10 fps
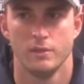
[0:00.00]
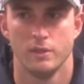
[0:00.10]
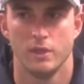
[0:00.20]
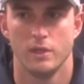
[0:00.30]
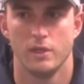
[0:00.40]

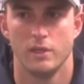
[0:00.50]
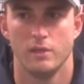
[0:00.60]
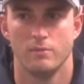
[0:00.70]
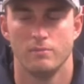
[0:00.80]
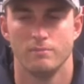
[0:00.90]

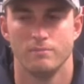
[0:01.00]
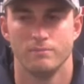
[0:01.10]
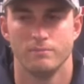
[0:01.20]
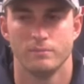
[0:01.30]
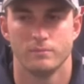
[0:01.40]
an
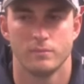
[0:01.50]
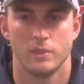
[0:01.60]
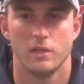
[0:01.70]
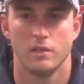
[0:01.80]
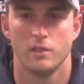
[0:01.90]

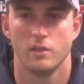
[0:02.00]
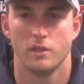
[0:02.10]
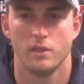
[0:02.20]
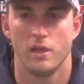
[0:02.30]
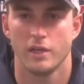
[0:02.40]

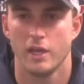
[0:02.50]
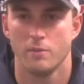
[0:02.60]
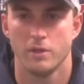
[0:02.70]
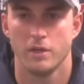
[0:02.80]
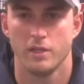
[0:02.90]
elongated
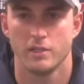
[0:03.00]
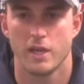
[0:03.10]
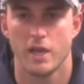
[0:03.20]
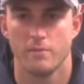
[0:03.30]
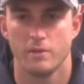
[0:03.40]
period of
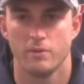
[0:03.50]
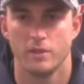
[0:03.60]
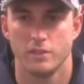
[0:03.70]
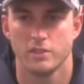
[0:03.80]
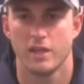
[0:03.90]
time. And it
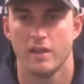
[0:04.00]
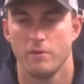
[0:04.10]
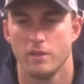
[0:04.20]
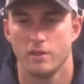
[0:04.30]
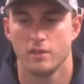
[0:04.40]
really just gave
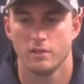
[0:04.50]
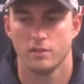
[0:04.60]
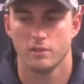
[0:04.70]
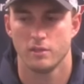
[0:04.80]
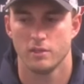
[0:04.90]
me the
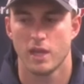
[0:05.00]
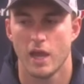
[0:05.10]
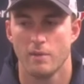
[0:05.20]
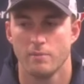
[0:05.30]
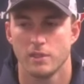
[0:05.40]

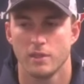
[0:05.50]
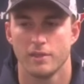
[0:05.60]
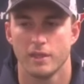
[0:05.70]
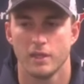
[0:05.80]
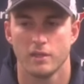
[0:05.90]
time to
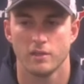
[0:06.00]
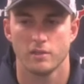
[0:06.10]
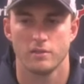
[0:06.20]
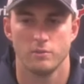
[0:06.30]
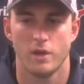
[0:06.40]
think,
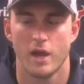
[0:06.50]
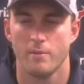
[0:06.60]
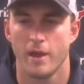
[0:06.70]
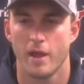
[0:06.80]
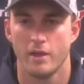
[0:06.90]
why am
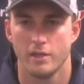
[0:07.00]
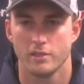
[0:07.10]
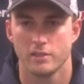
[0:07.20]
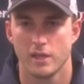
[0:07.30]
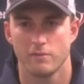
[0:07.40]
I out here at
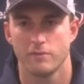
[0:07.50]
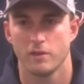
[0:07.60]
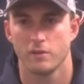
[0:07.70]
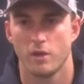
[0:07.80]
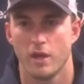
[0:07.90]

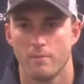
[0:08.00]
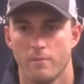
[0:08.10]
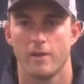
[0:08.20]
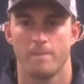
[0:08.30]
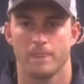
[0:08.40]
Stanford? Why am
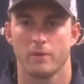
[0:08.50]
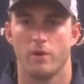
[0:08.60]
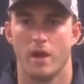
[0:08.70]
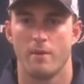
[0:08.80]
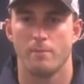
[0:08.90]

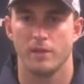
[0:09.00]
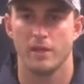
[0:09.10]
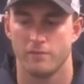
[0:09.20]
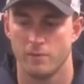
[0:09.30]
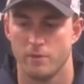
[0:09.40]
I
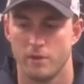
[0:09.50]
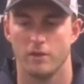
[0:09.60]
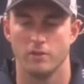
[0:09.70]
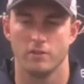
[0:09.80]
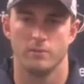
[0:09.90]
playing football? And
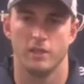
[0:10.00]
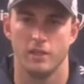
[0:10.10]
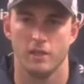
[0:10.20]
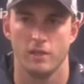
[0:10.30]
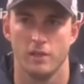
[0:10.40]
ultimately